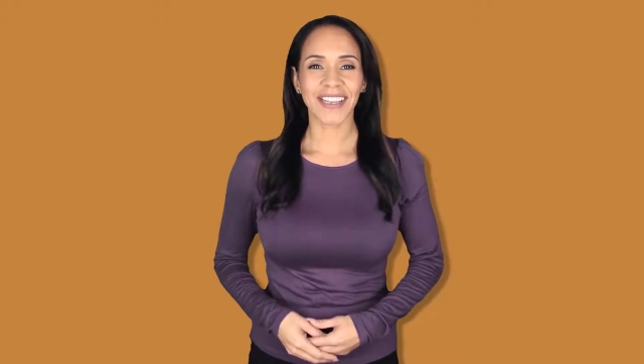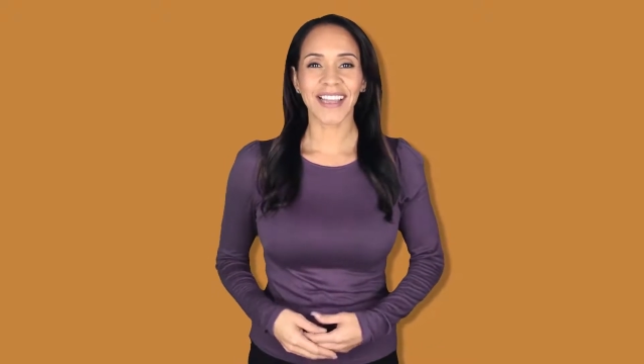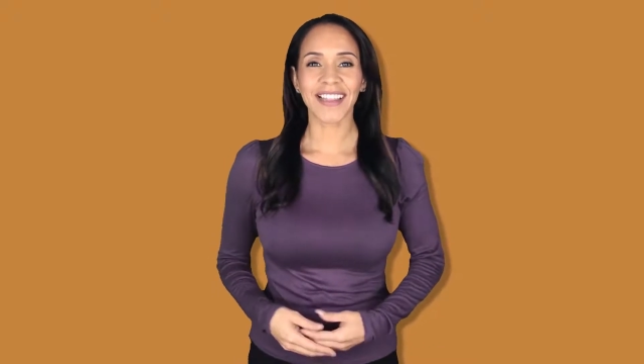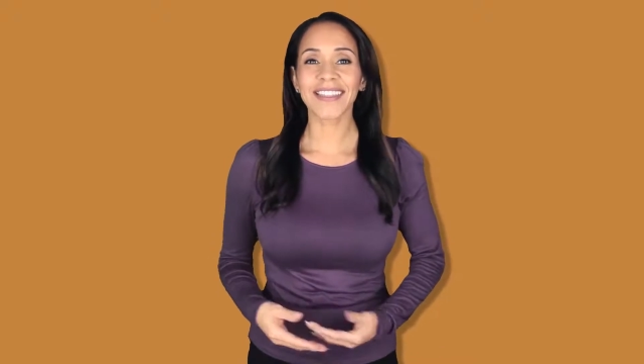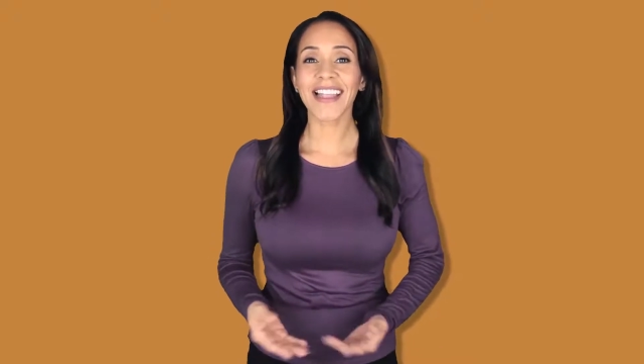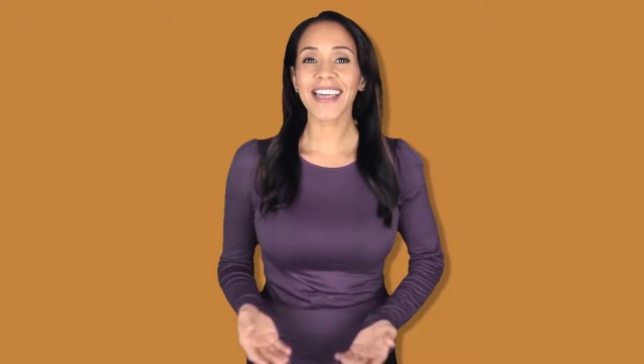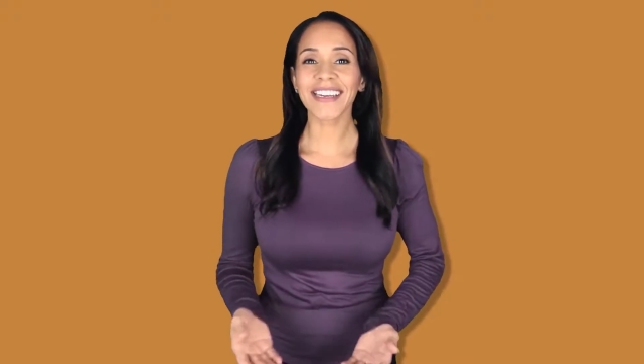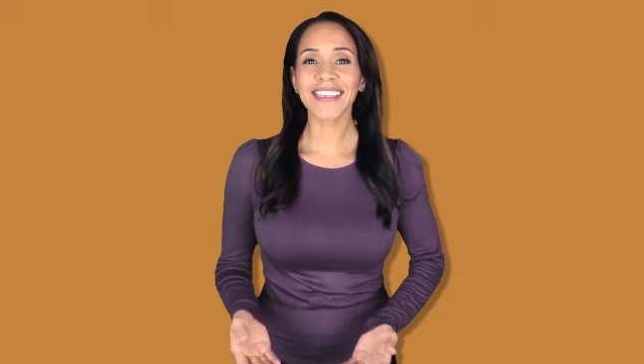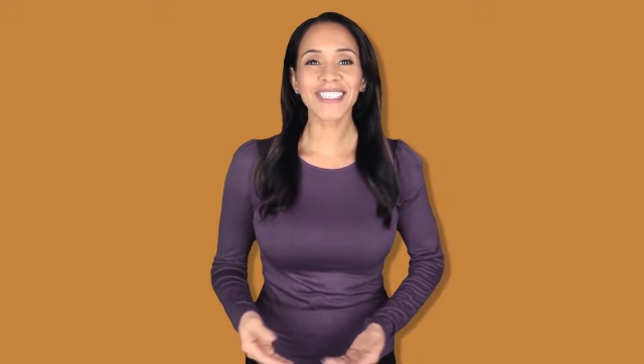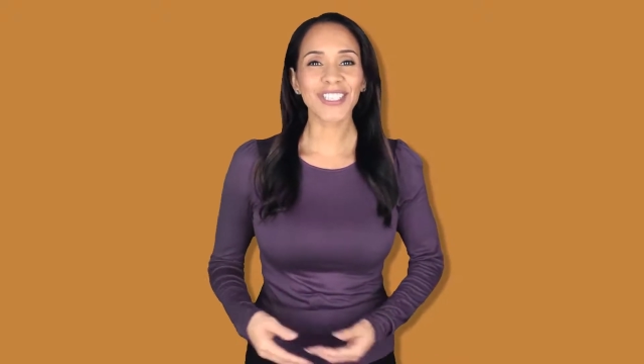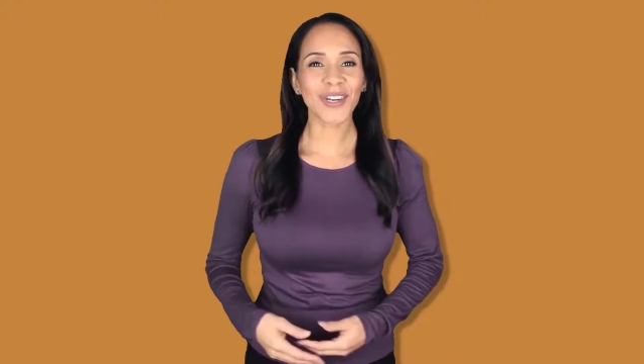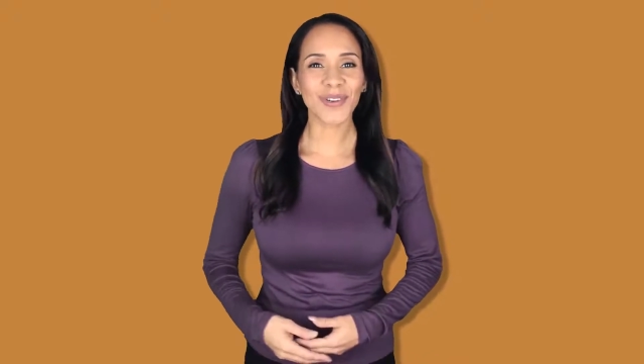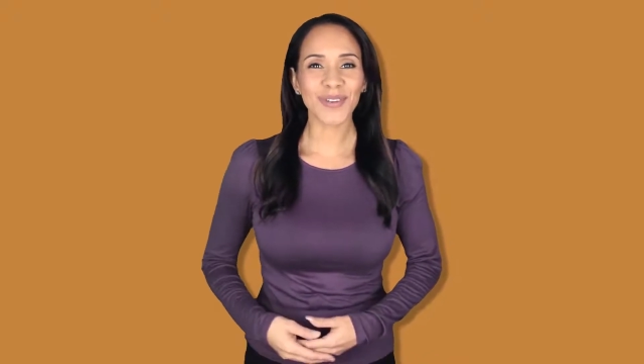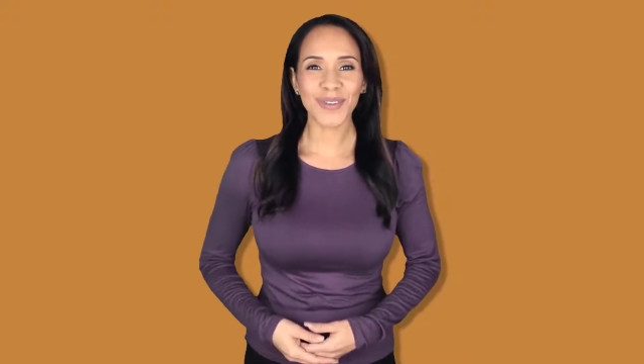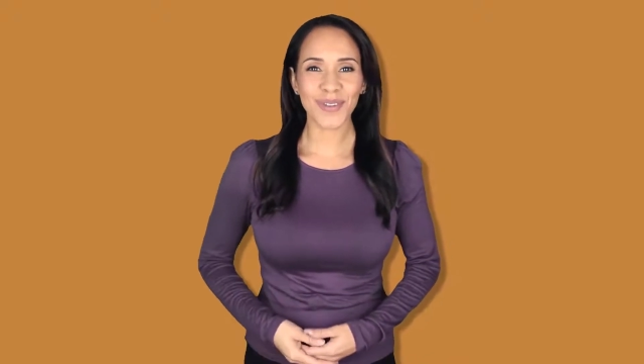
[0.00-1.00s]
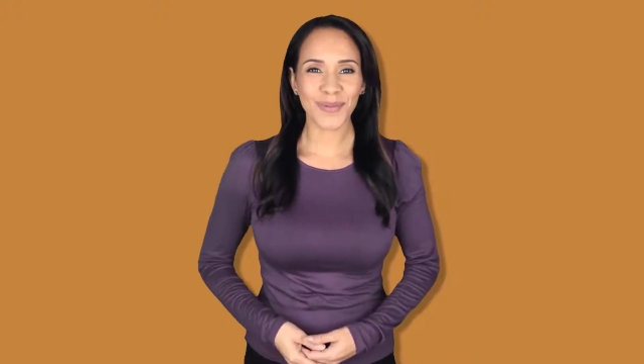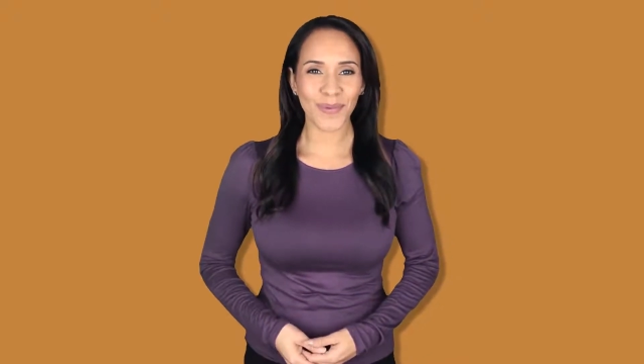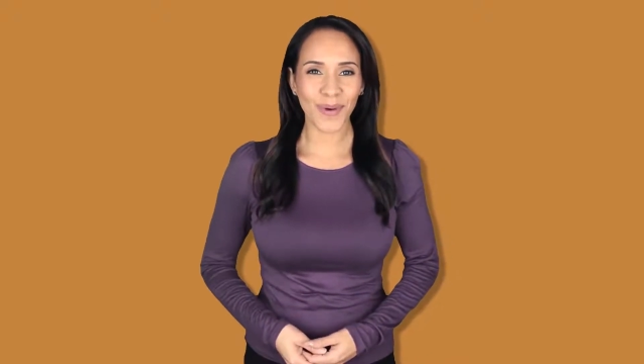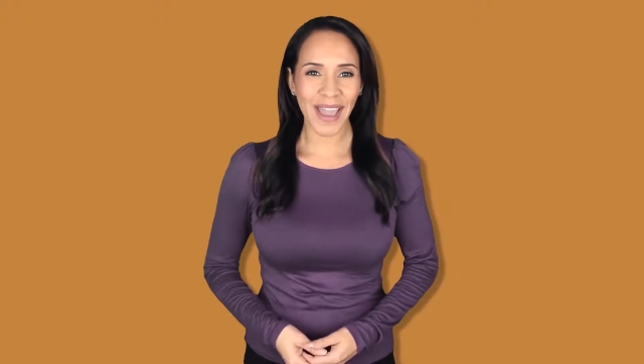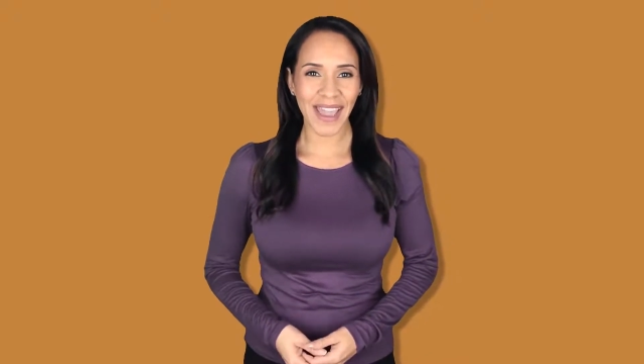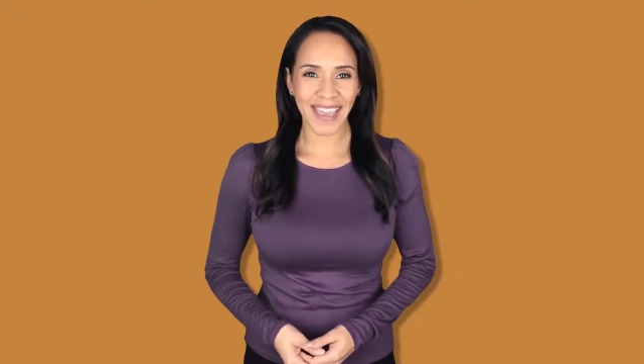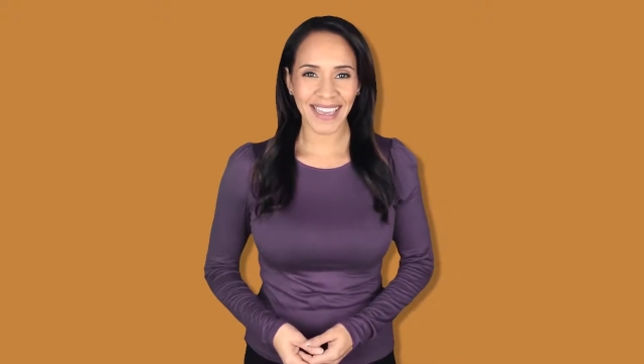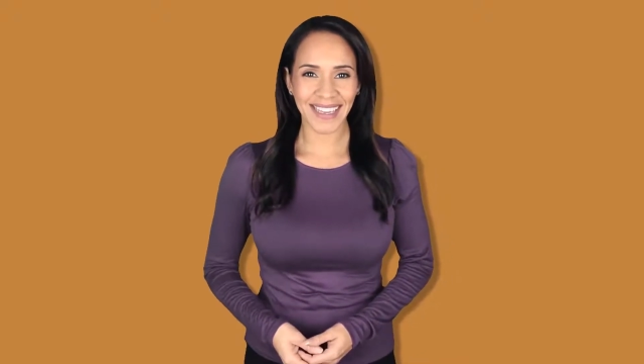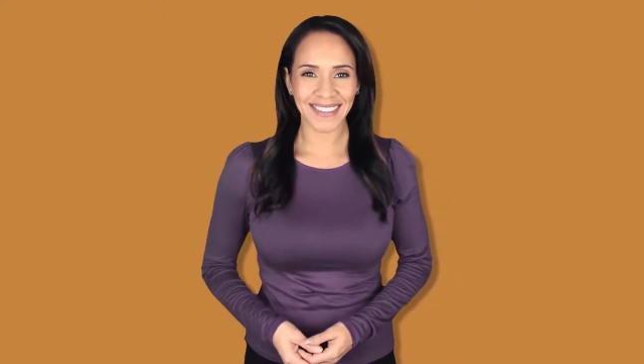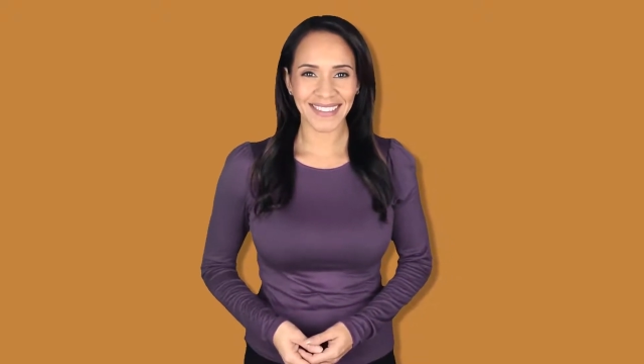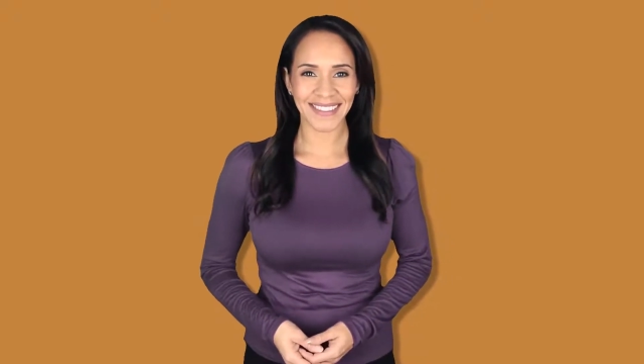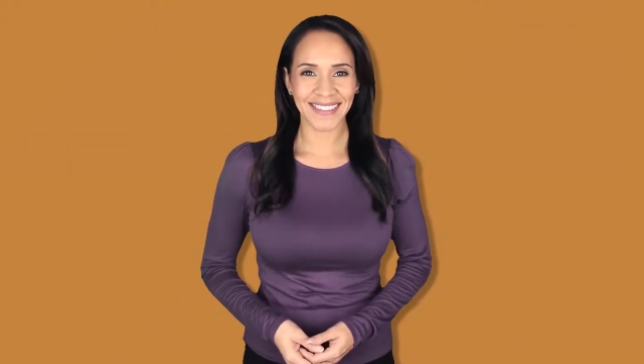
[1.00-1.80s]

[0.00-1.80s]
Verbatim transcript: Let us show you the way.